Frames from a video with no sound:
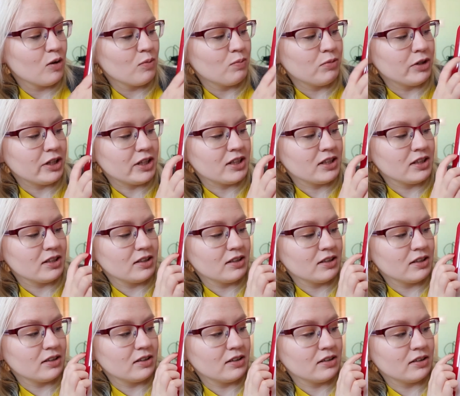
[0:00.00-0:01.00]
But
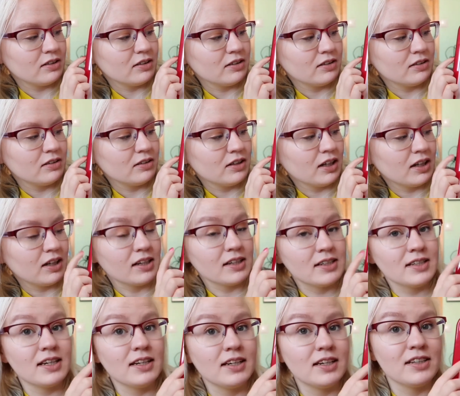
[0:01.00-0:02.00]
uh, like I
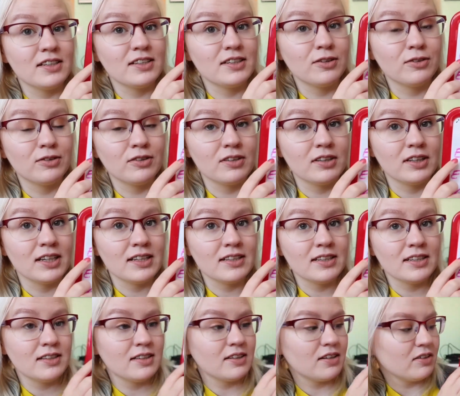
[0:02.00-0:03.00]
said, it's not
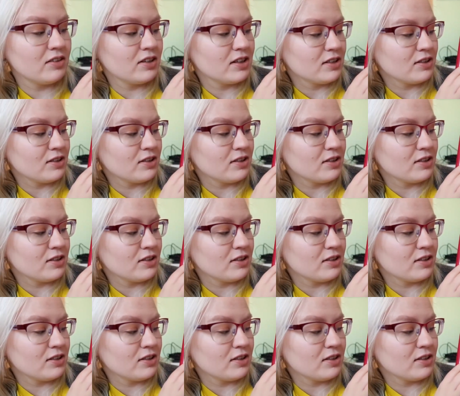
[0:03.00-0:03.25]
necessary,